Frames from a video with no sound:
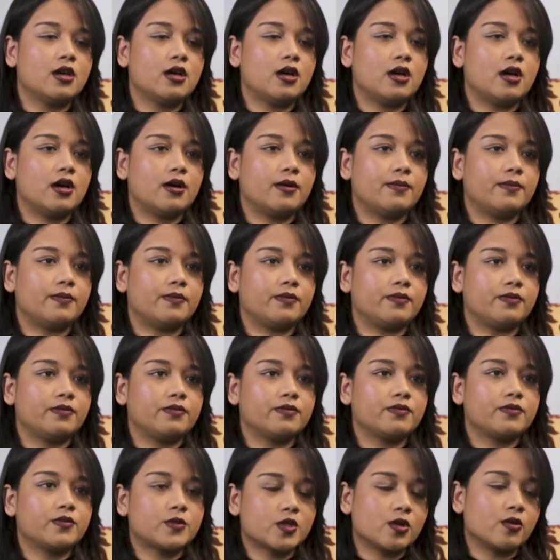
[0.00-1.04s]

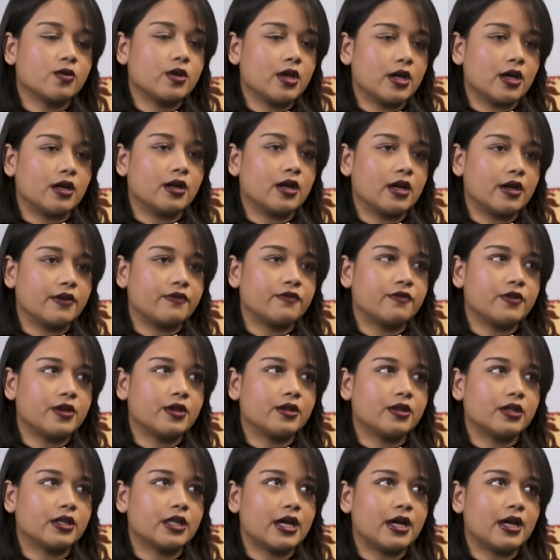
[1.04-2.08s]
So yeah, I
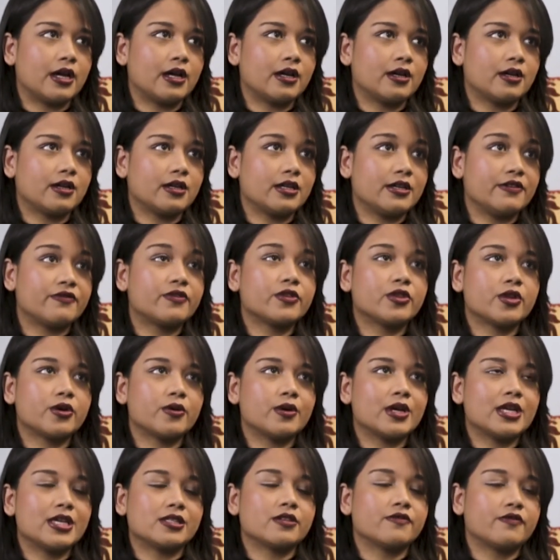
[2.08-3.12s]
feel that even though
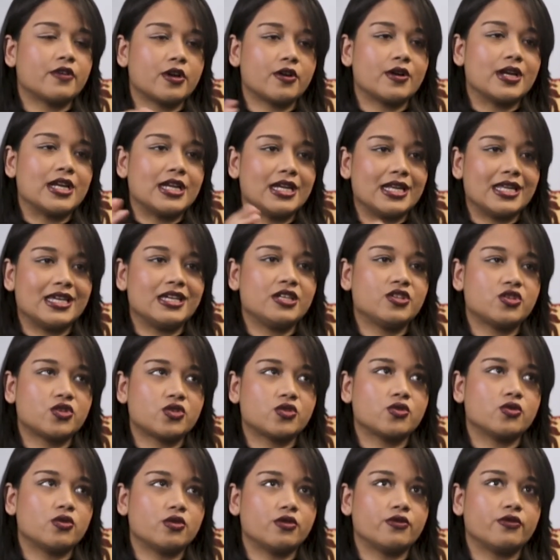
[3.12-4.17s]
it is a very niche
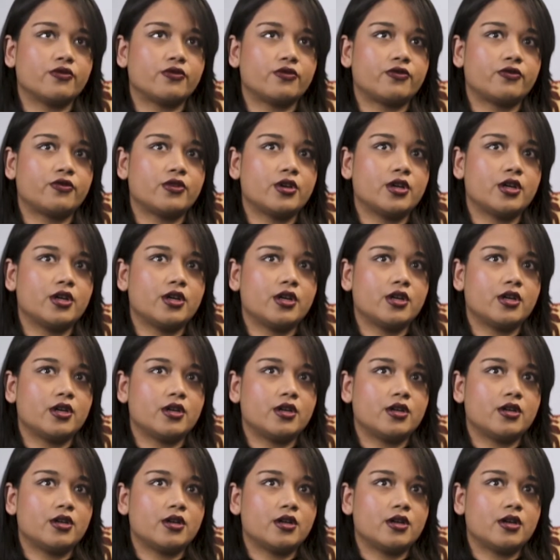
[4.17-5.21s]
sort of
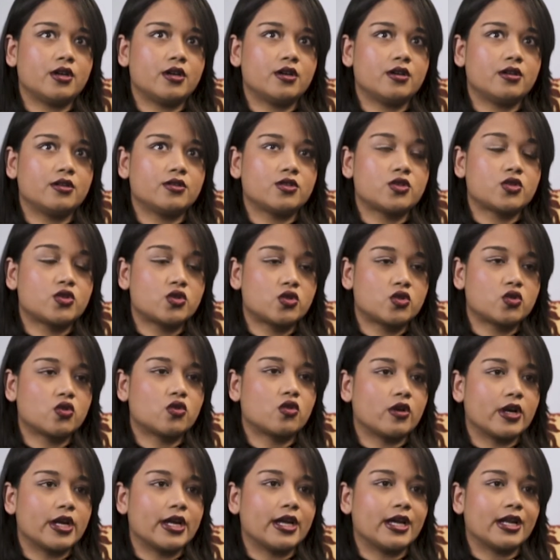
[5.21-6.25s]

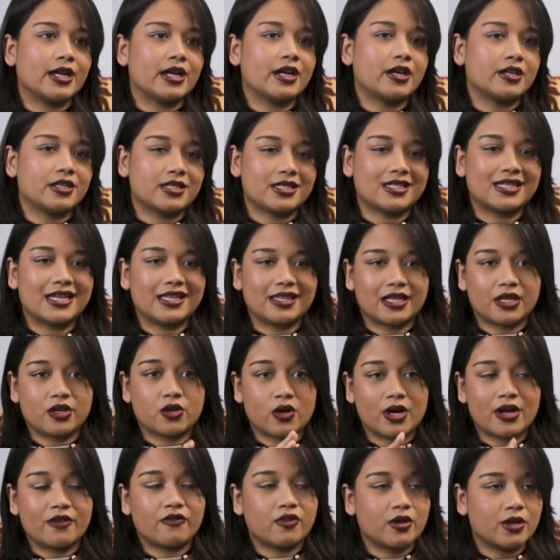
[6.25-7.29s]
story, and I understand
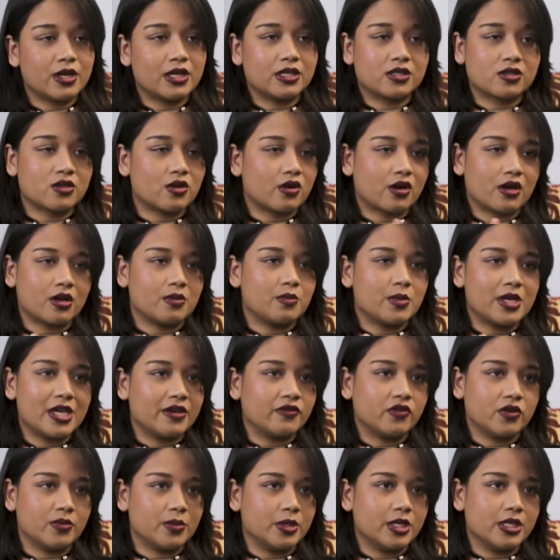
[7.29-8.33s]
that it's not going to be
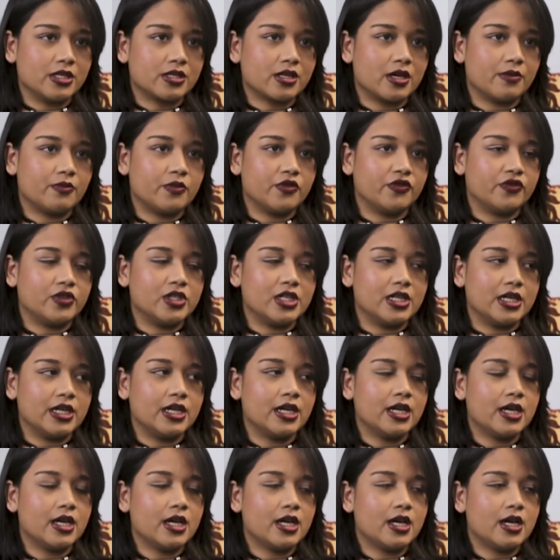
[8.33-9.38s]
everybody's cup of tea,
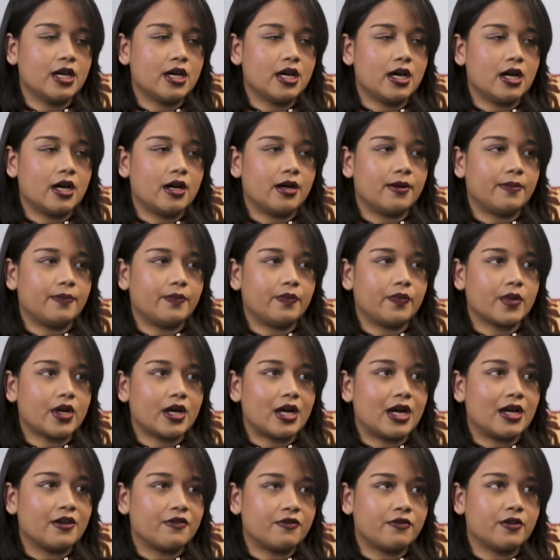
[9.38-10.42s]

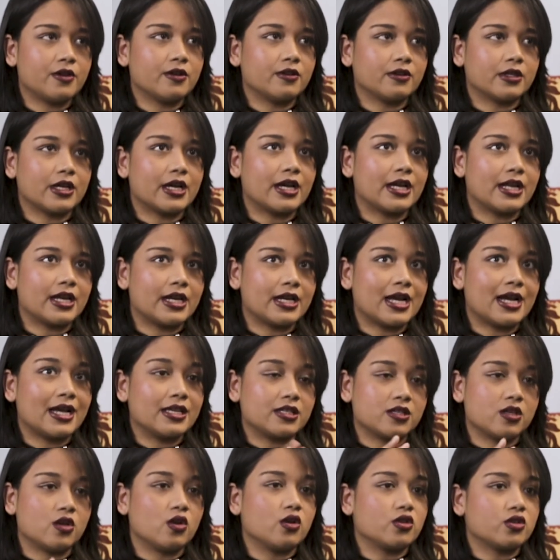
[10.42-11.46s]
I feel that it
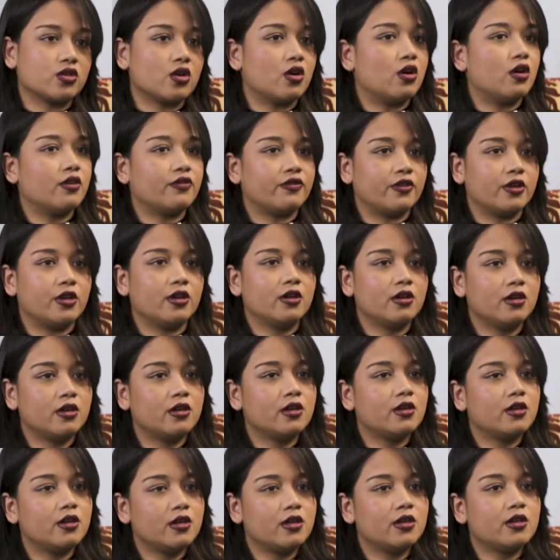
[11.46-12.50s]
has a lot to offer
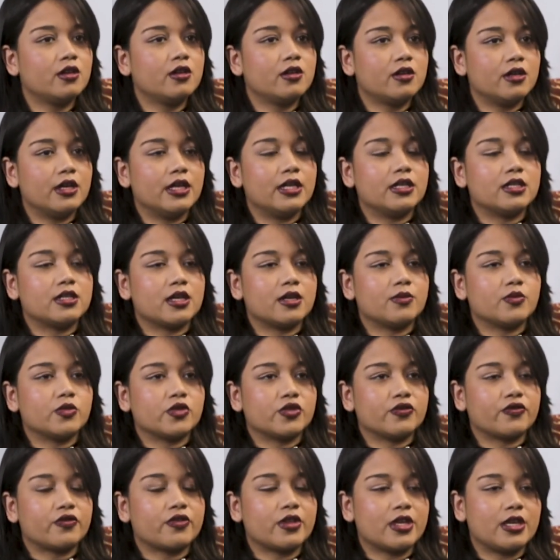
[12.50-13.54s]
in
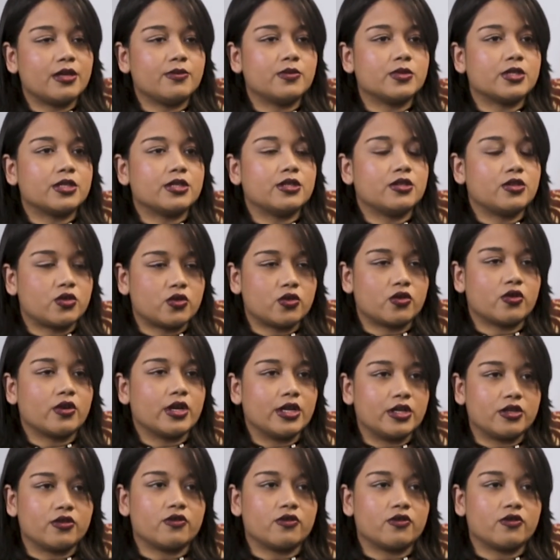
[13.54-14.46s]
terms of themes and story and